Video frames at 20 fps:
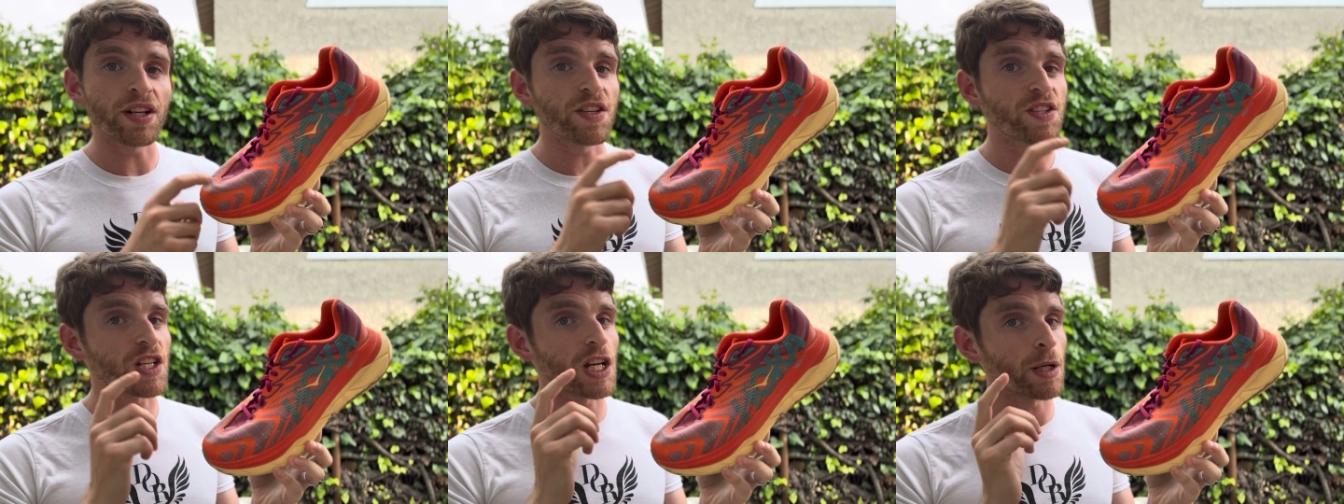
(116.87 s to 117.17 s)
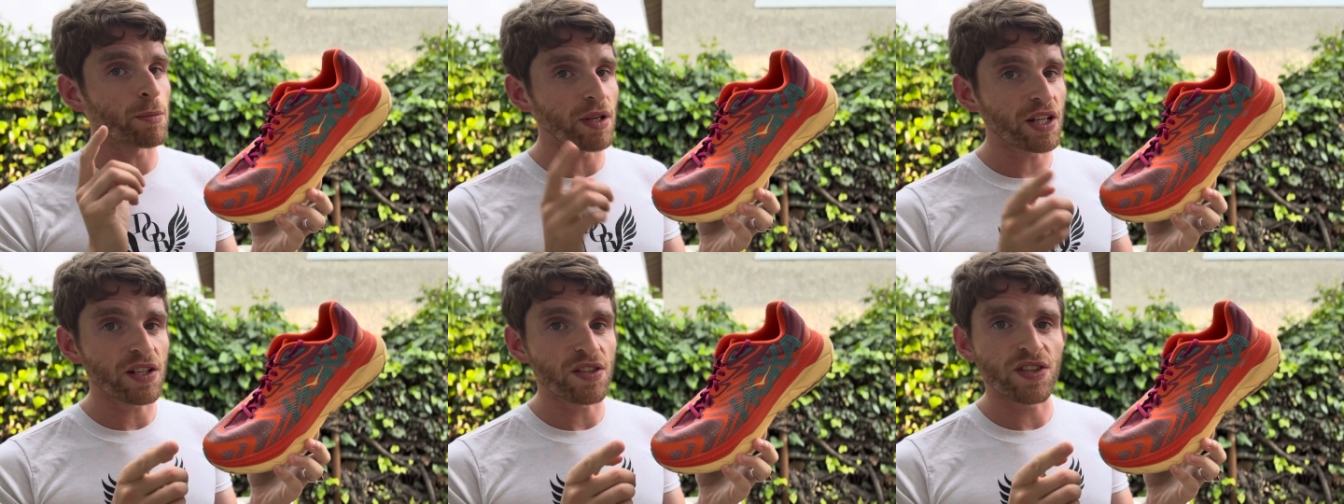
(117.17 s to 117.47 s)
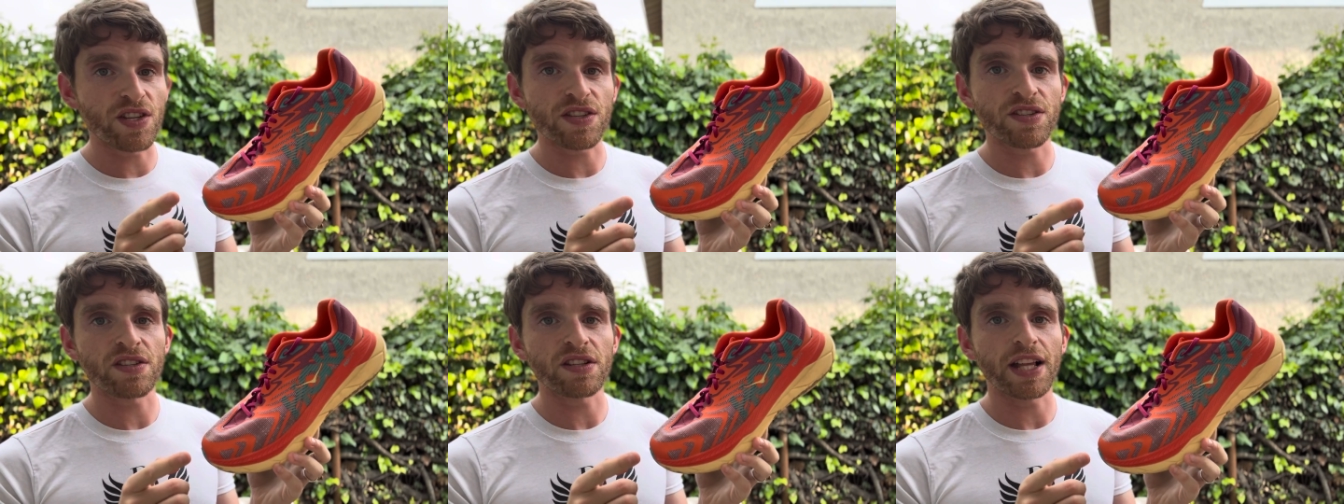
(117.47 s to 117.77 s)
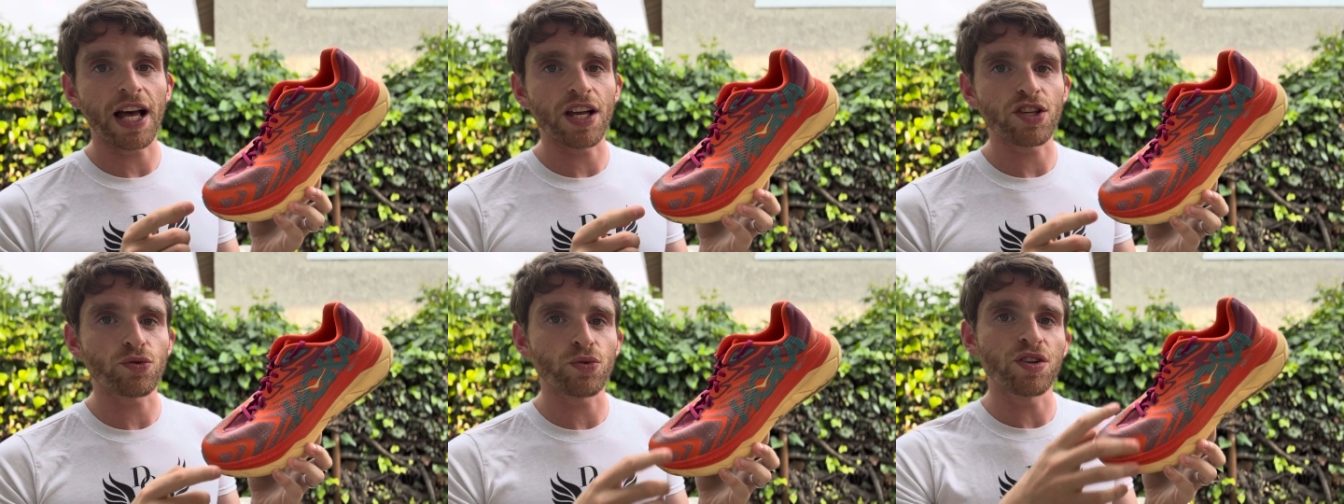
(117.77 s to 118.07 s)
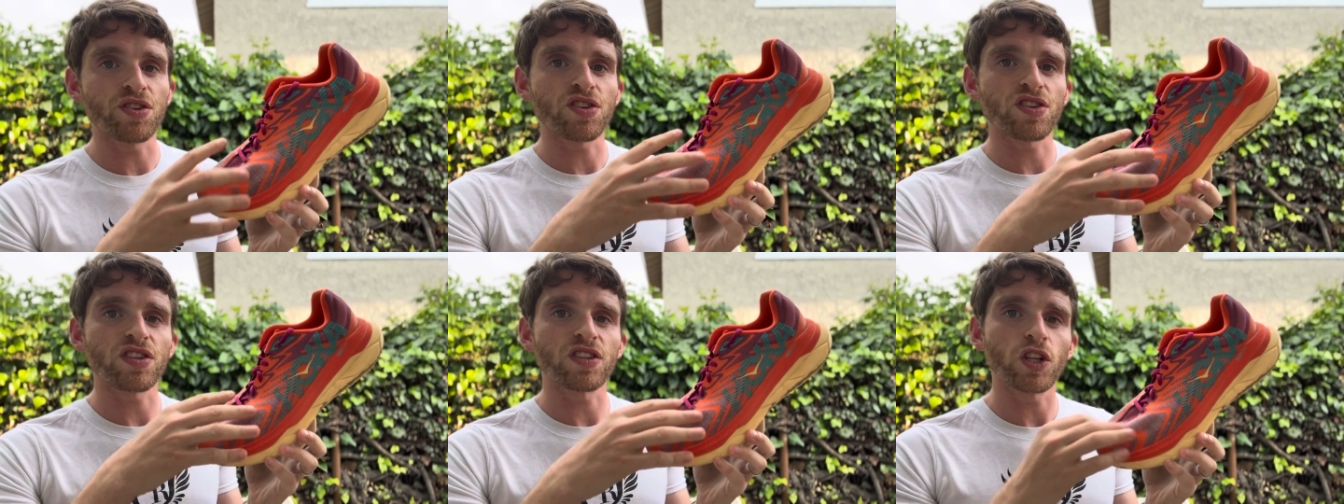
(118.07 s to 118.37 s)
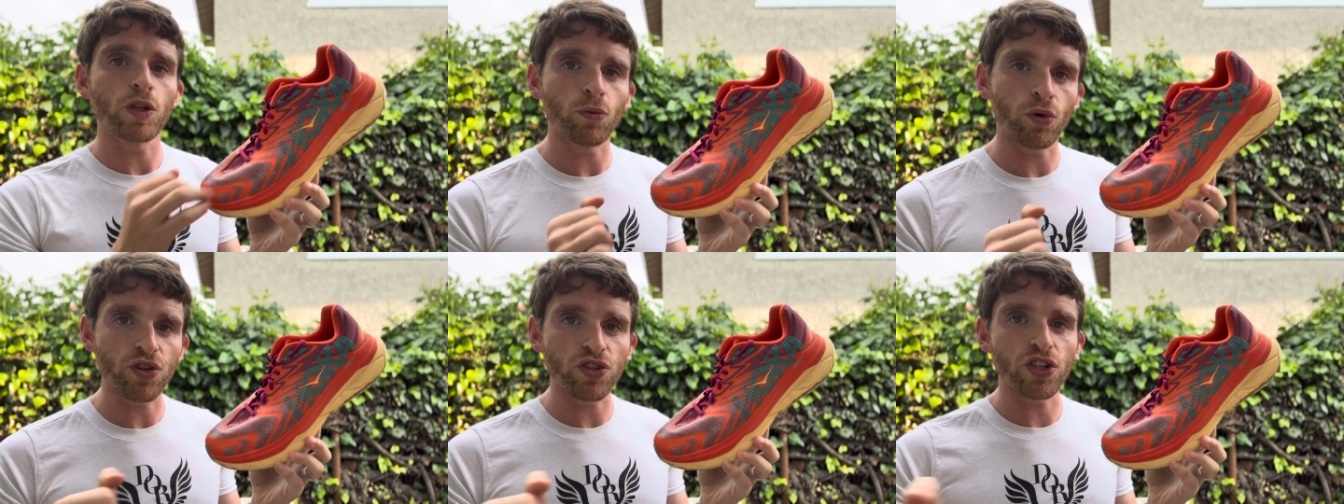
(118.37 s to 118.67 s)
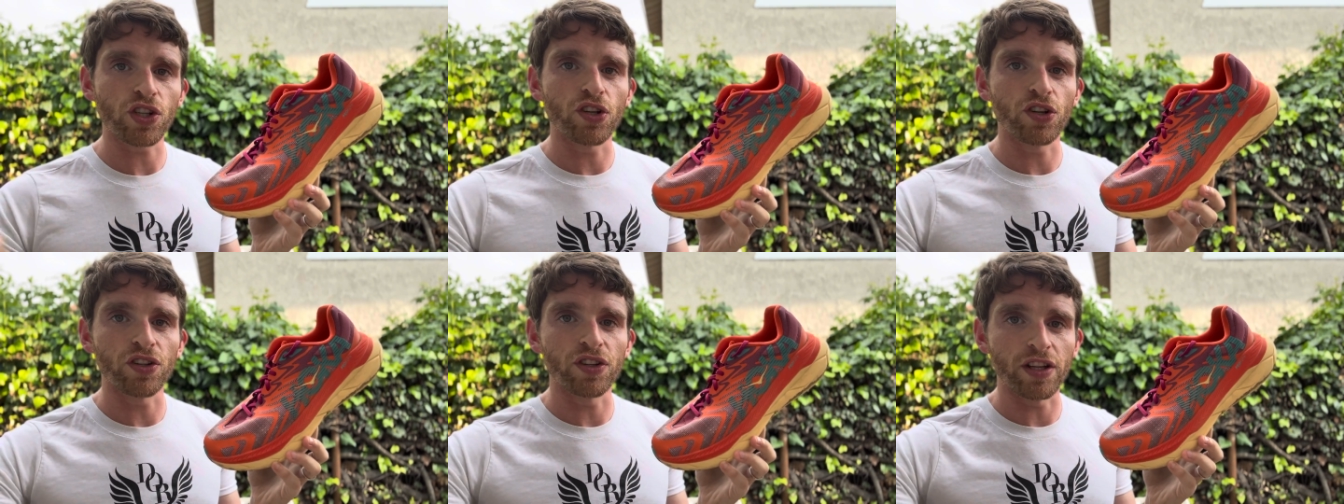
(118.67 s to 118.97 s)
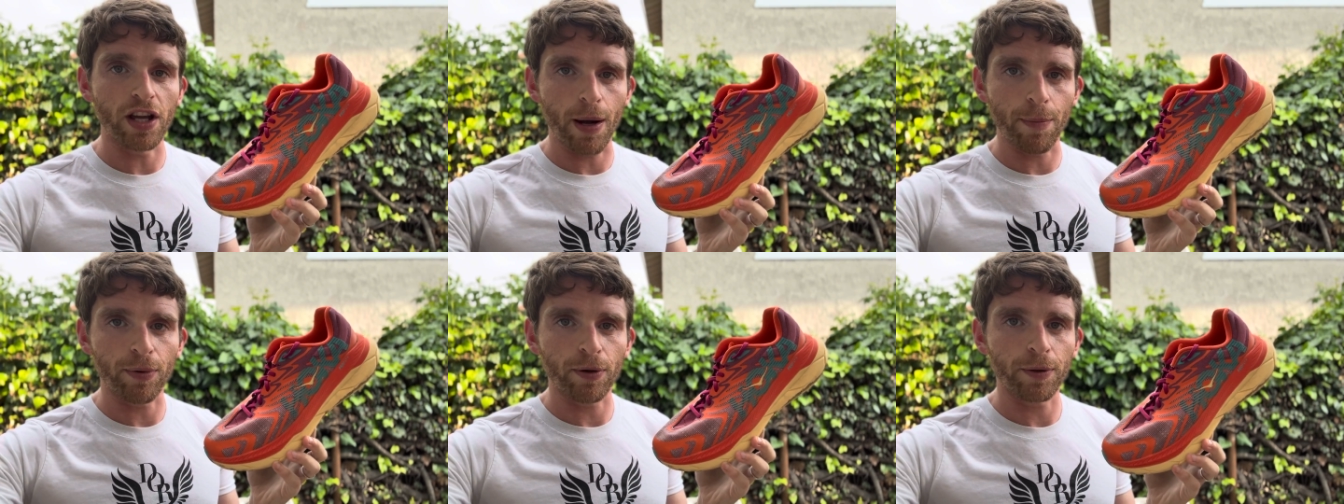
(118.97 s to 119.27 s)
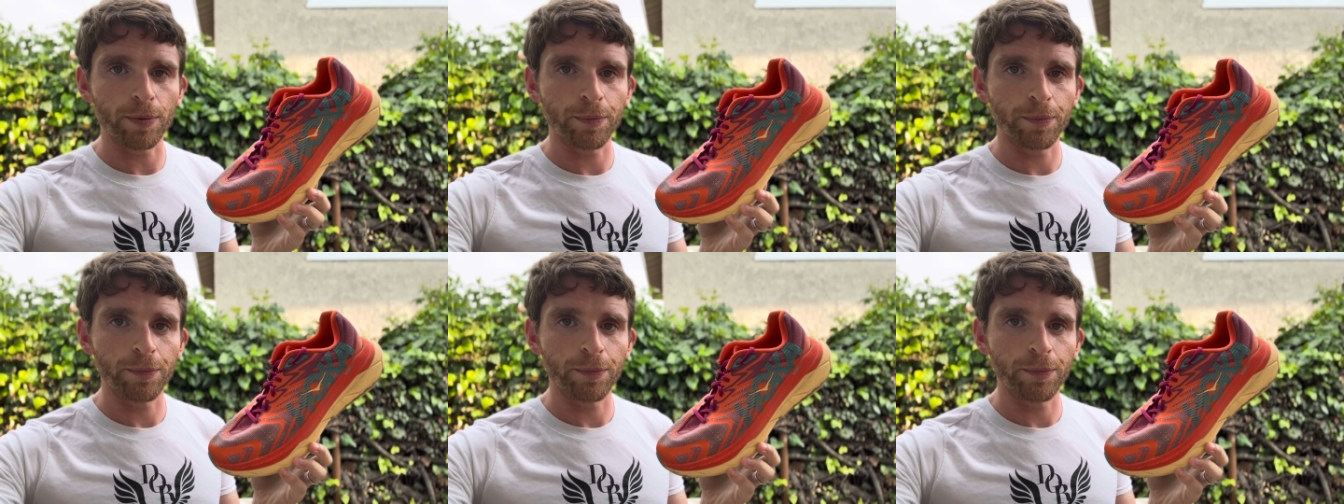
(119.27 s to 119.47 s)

it's going to be consistent last one, just a little more secure in the upper.